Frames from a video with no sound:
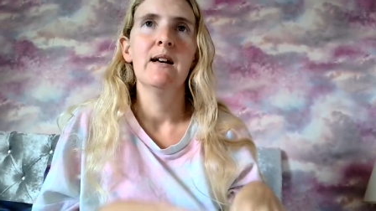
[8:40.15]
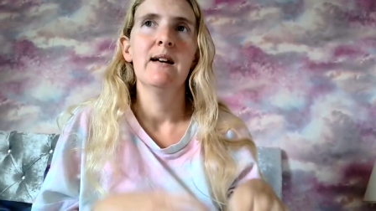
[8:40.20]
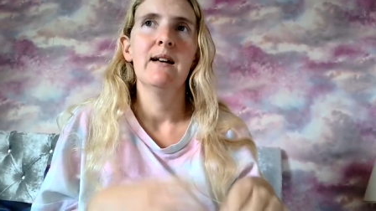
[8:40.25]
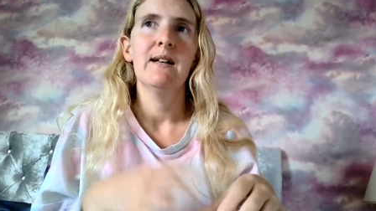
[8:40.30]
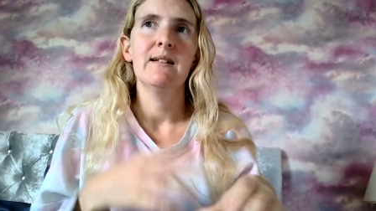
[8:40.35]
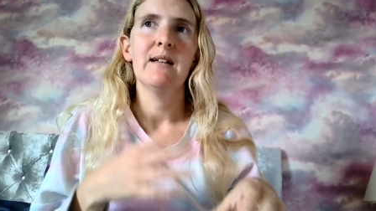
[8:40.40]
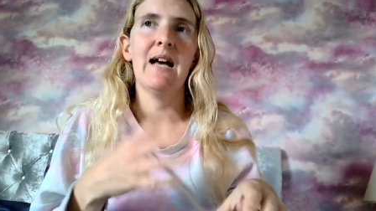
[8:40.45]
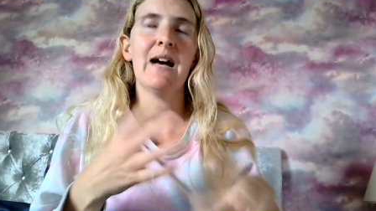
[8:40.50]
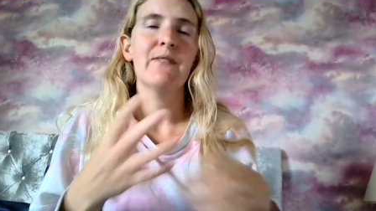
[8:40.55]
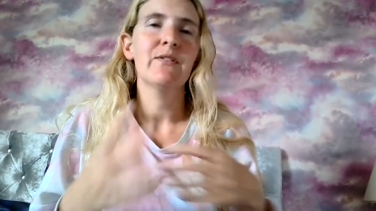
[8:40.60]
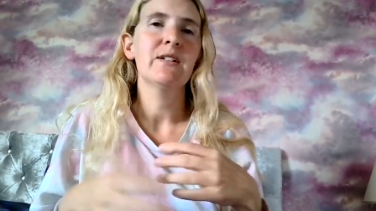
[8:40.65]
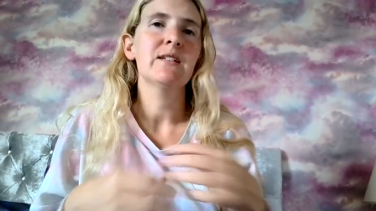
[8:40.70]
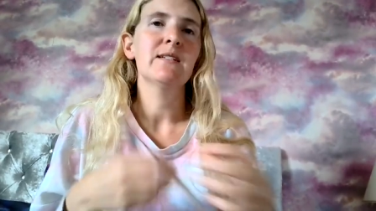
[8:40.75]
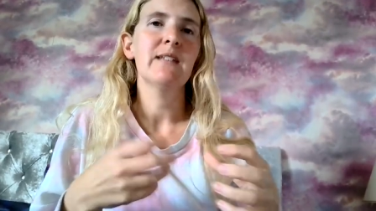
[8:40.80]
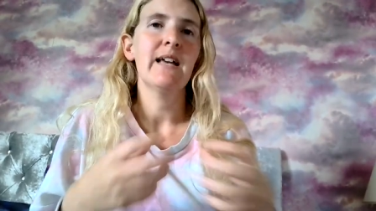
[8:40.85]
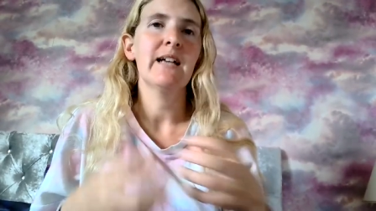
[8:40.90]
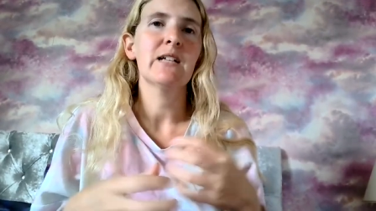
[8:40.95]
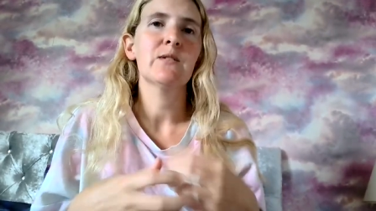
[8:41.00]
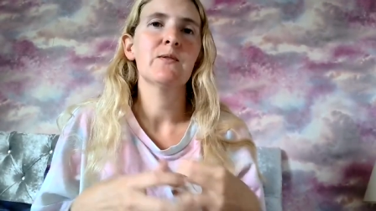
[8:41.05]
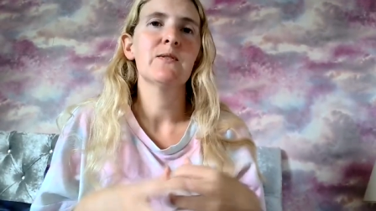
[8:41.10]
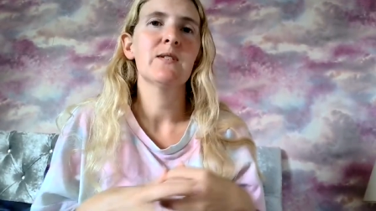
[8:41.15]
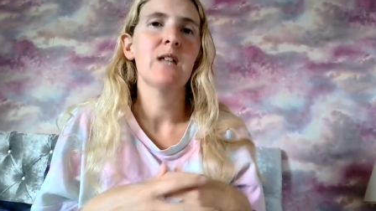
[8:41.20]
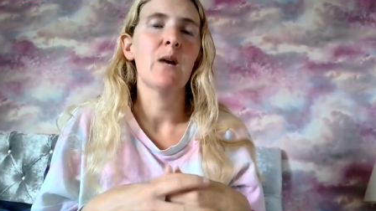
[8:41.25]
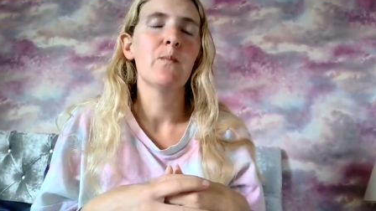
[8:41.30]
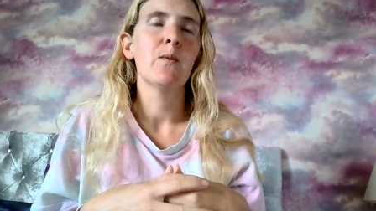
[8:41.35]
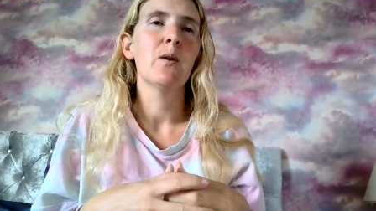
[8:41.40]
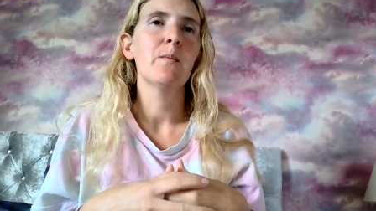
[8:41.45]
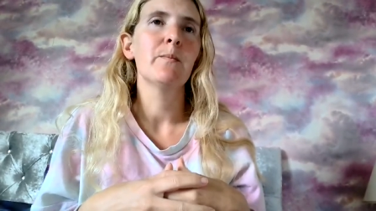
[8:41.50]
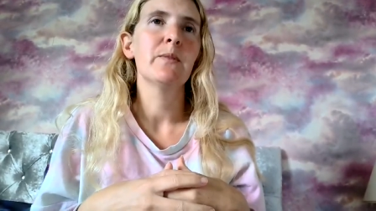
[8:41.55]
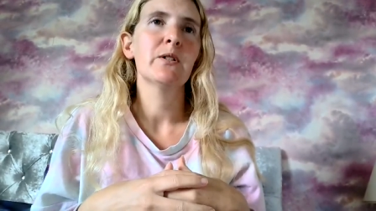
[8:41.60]
having sex with
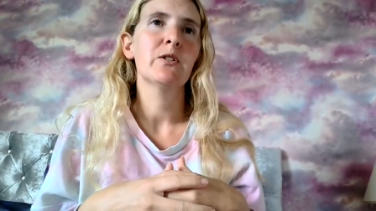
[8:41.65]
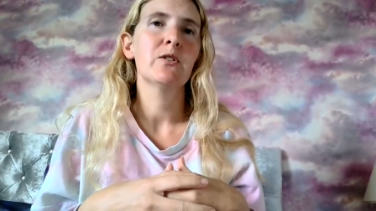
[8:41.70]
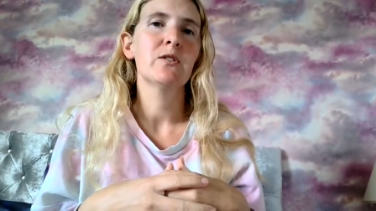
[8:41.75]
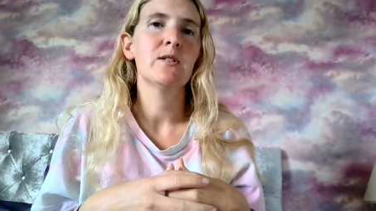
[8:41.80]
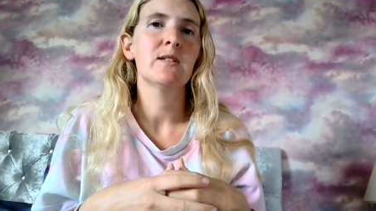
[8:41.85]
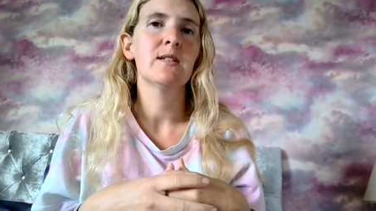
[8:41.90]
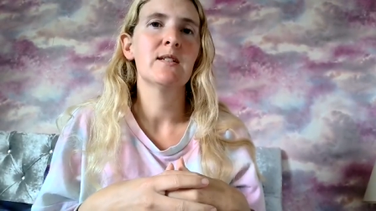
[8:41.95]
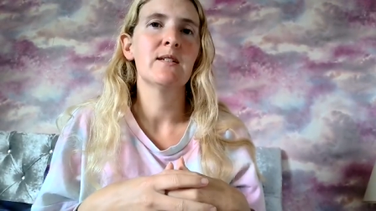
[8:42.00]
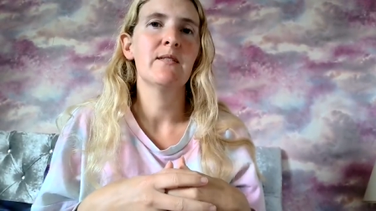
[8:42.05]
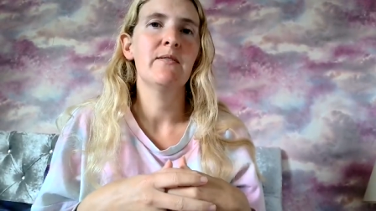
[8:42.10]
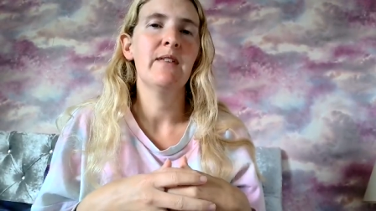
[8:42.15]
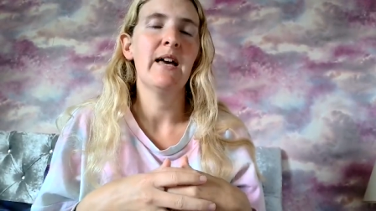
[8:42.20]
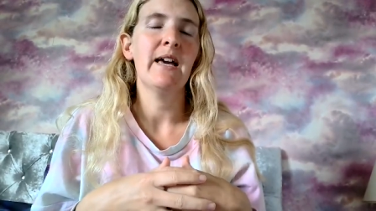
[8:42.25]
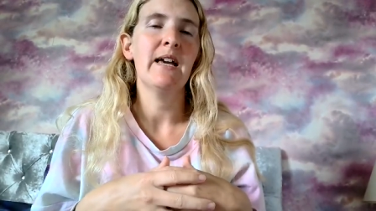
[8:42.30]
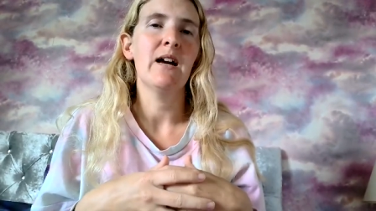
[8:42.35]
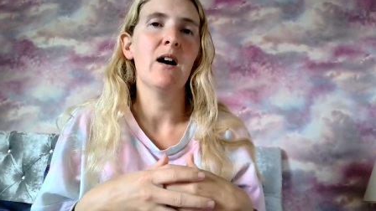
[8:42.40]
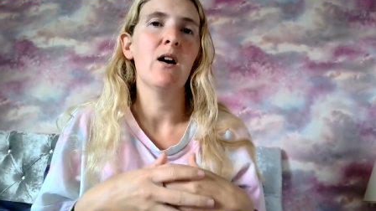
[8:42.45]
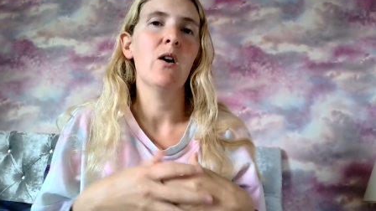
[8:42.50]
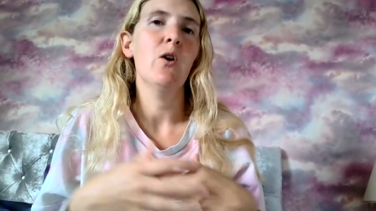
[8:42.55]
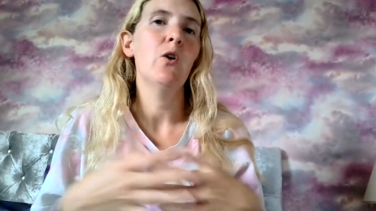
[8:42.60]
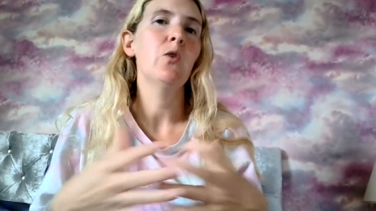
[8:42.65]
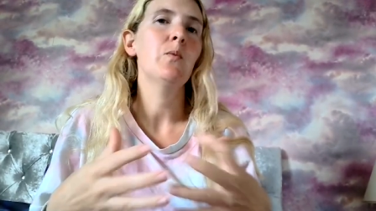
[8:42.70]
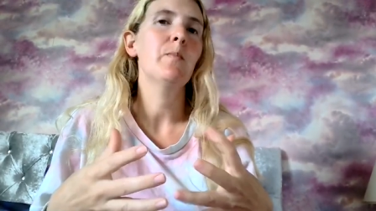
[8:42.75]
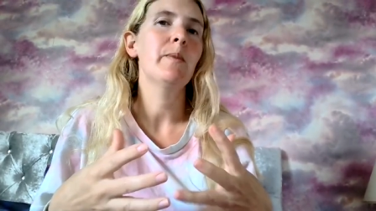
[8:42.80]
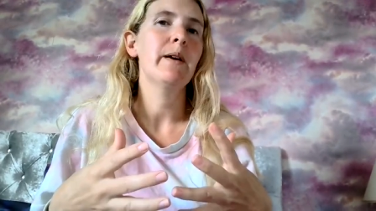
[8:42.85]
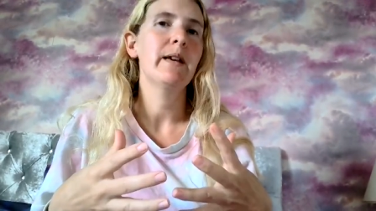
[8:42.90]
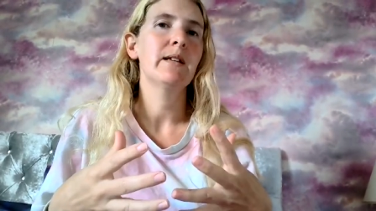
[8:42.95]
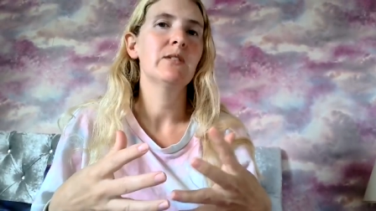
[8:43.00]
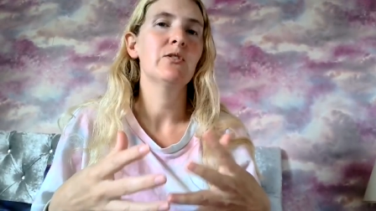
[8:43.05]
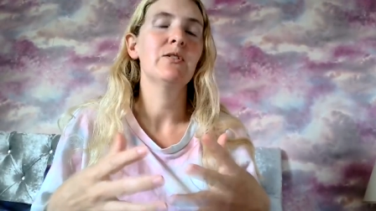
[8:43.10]
someone because they are
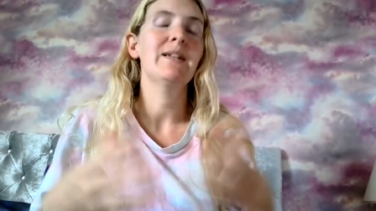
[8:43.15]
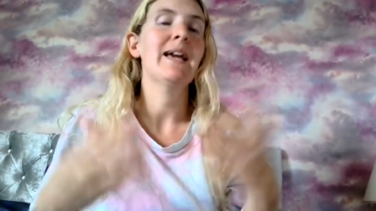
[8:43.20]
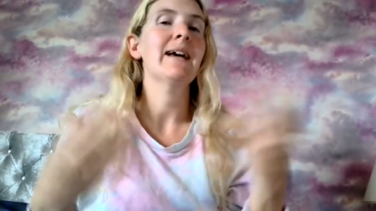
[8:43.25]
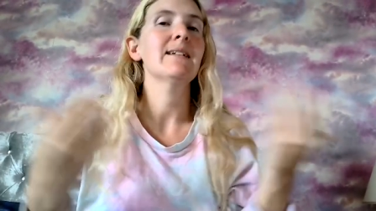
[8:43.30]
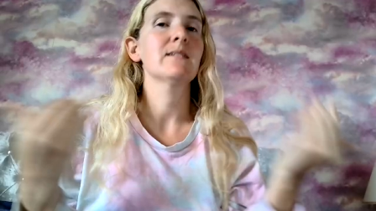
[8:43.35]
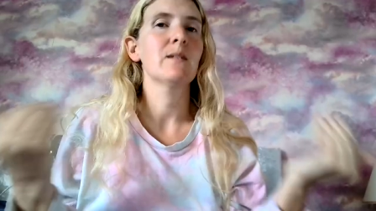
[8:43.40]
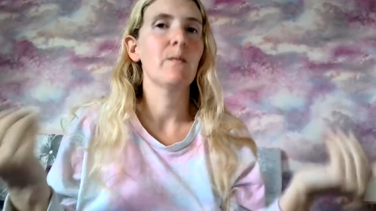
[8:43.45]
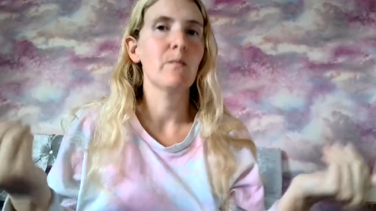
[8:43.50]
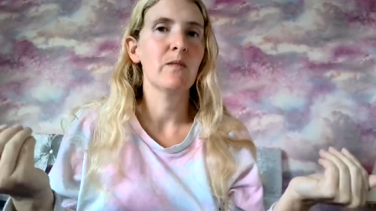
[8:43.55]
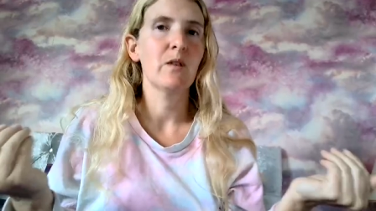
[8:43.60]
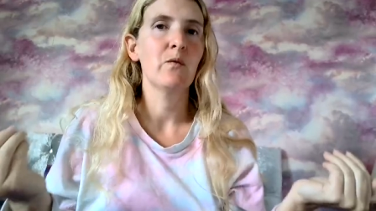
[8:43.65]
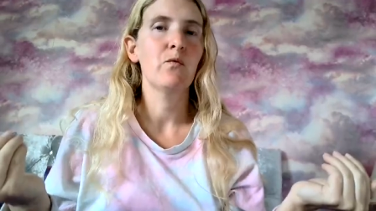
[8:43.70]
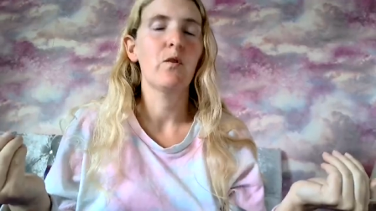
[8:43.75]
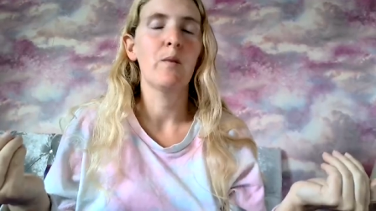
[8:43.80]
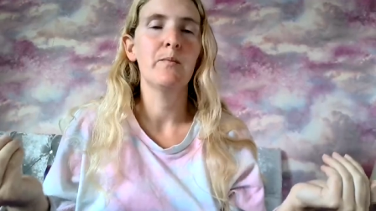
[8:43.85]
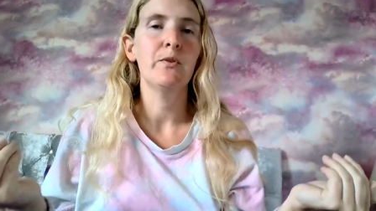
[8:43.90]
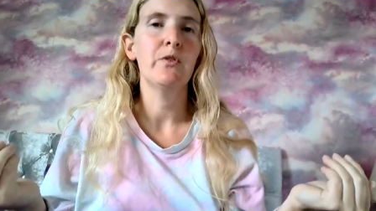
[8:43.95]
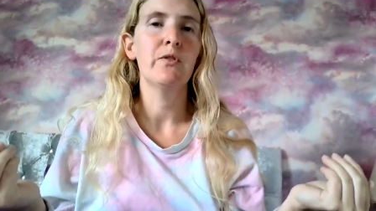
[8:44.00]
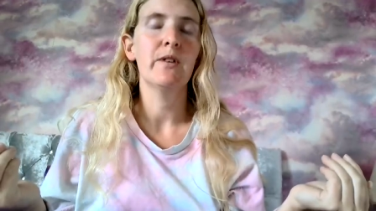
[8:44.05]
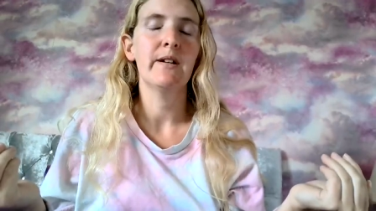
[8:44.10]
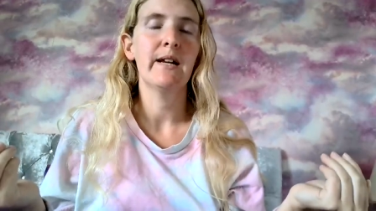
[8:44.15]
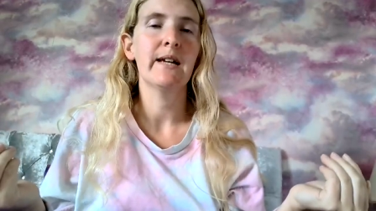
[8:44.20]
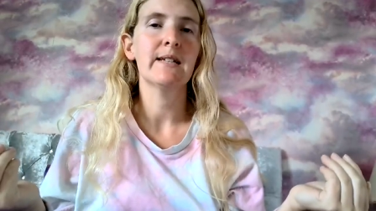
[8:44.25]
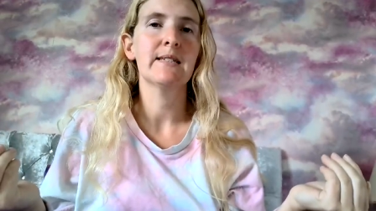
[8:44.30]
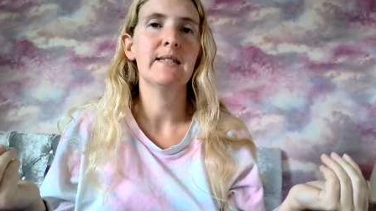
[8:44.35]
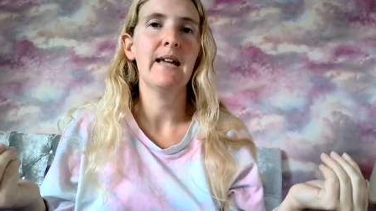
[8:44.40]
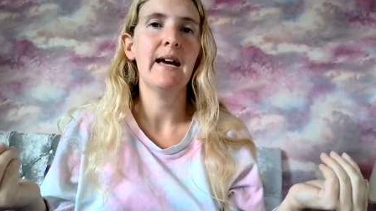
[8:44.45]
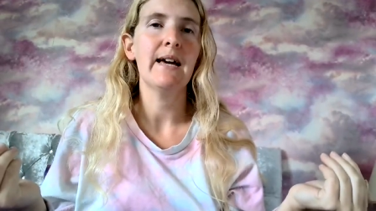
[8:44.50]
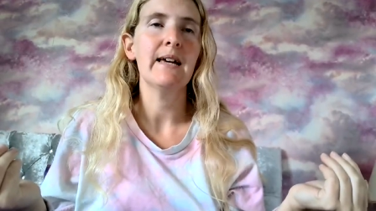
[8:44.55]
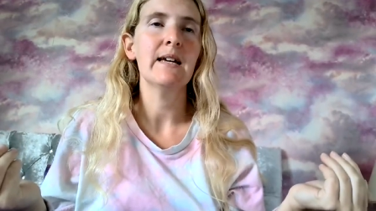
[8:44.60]
hoping to get something from you the
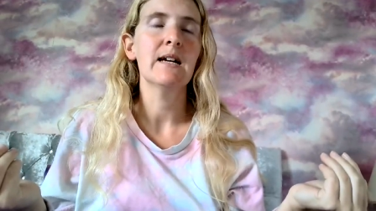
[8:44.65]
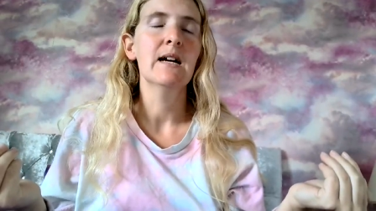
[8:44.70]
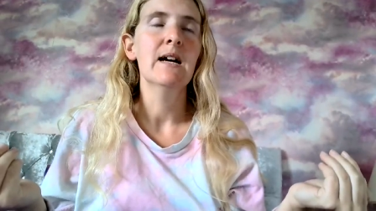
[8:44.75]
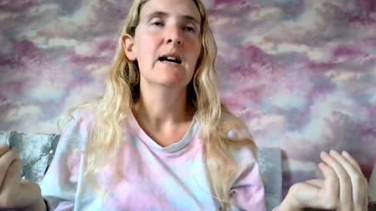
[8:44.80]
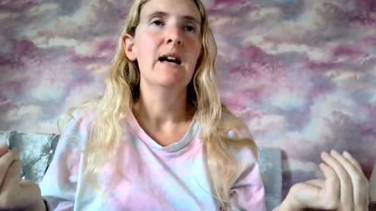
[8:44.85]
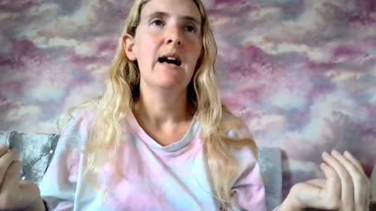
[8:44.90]
next day